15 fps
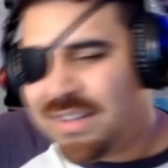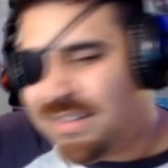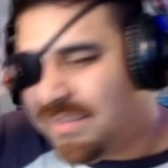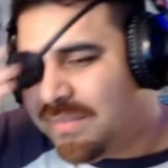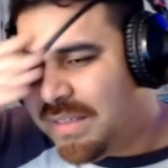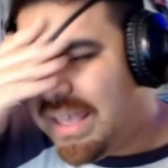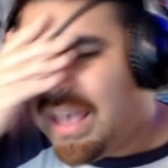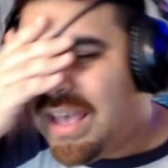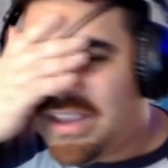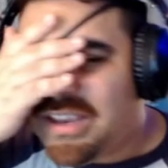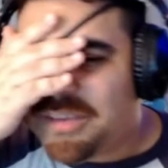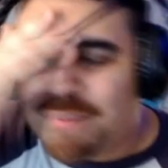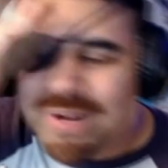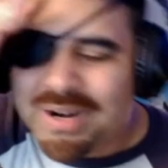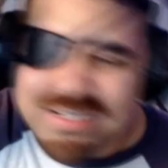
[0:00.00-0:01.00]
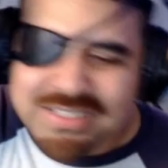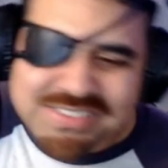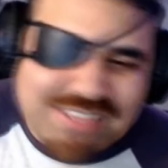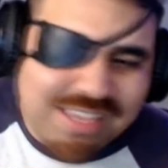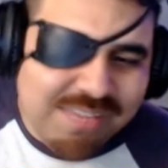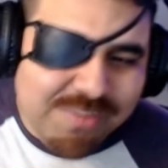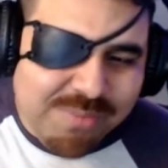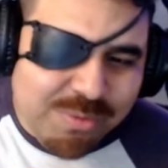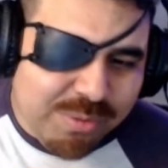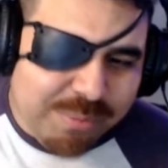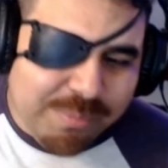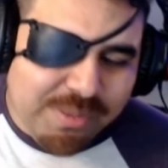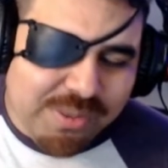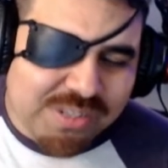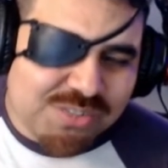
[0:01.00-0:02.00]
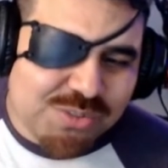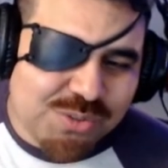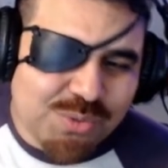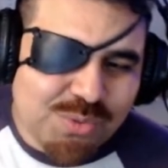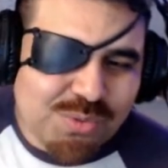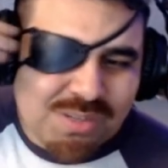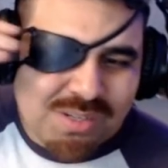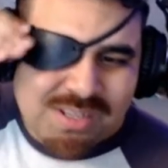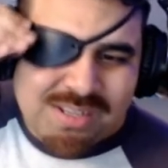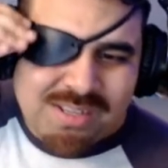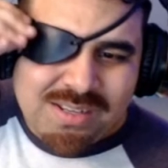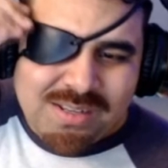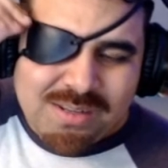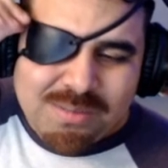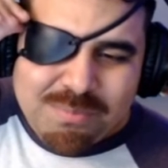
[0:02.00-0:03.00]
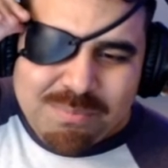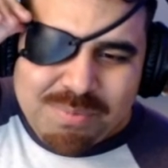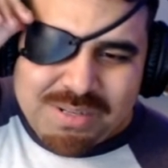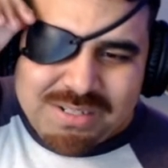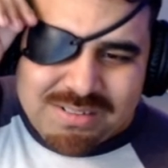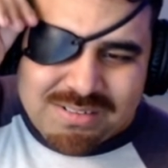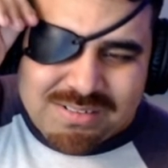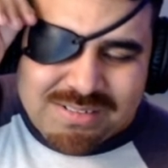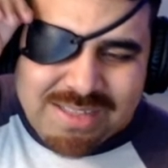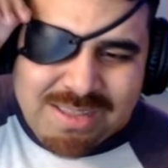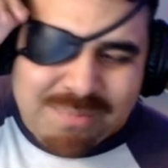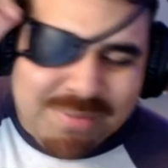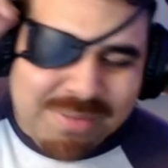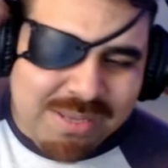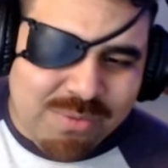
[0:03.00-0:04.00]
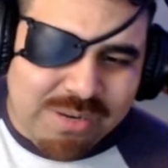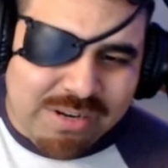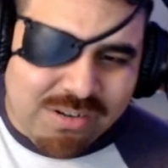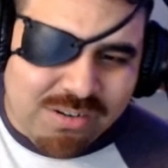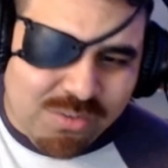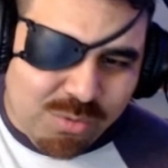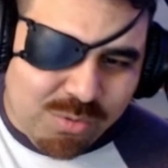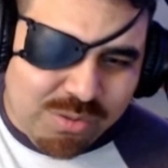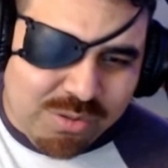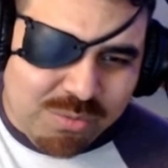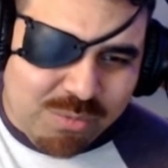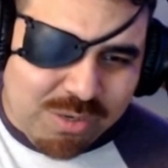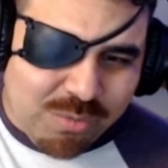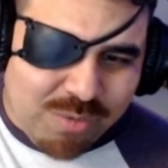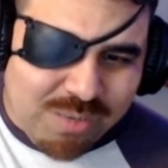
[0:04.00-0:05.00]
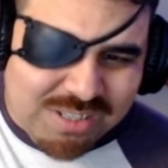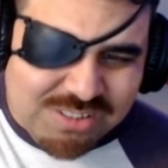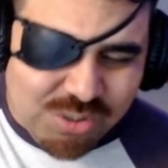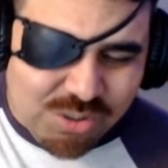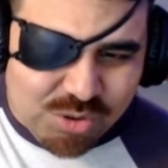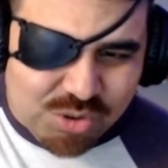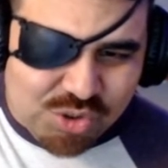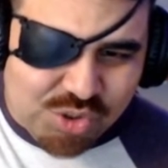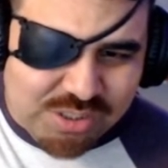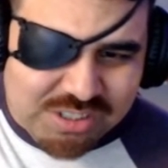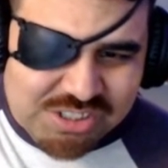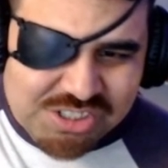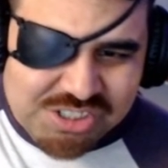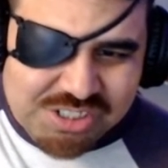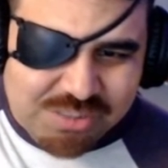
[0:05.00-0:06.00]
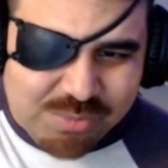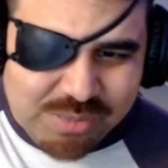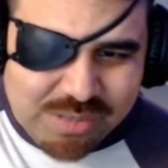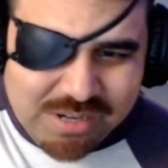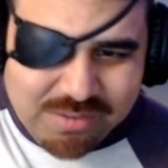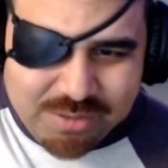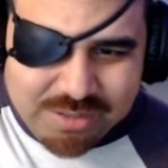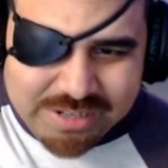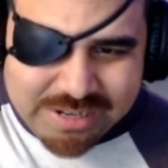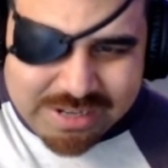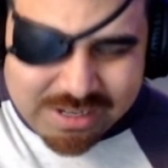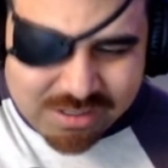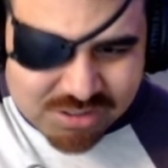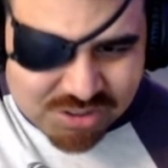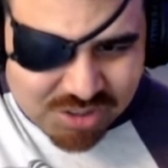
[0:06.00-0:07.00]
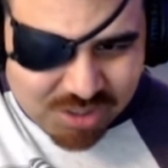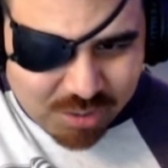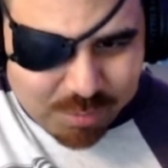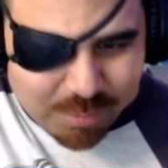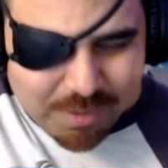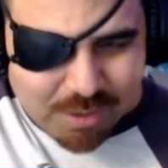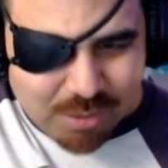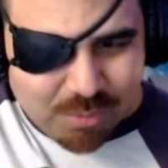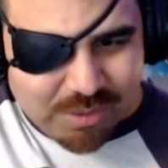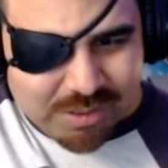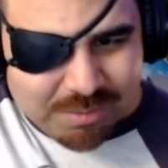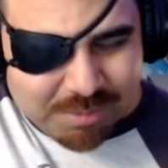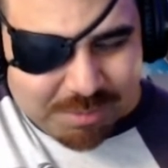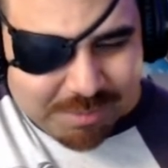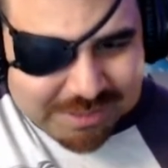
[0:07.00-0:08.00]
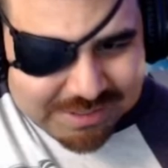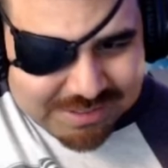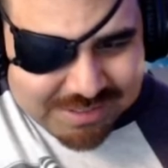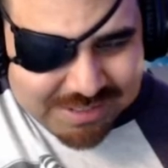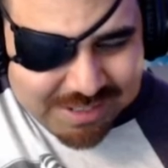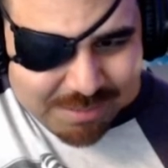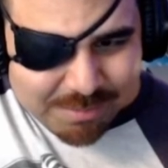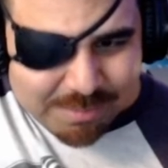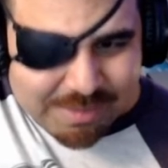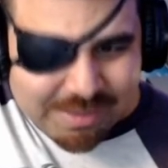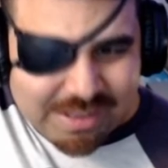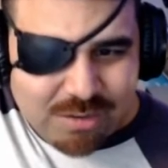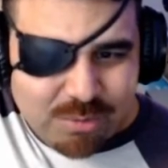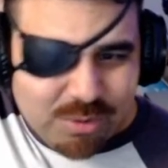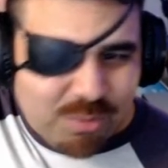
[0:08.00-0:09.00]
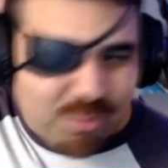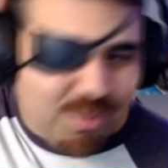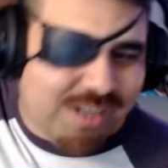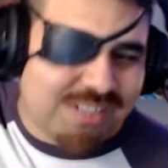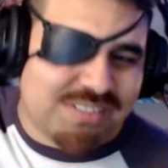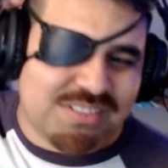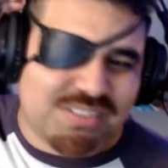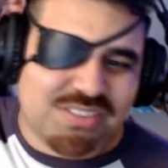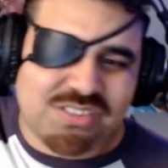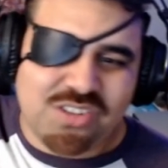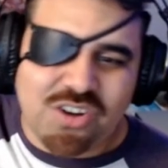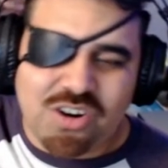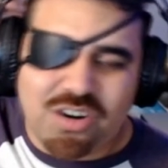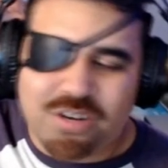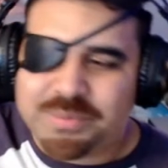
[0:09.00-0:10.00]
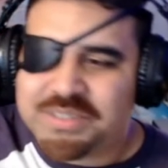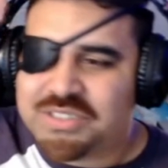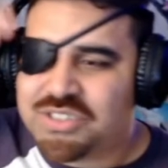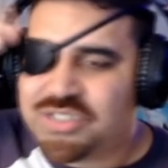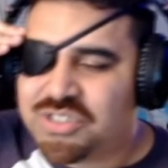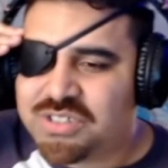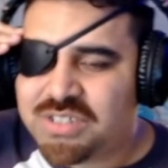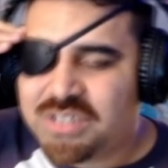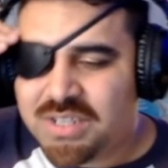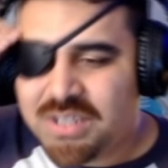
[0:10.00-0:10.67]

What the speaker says: yeah, it could probably save it with a part 2, but damn, man, when I go and want to watch the whole trilogy and whatever, and I gotta start with part 1, I'm gonna be like, damn it, man, I don't want to watch this garbage.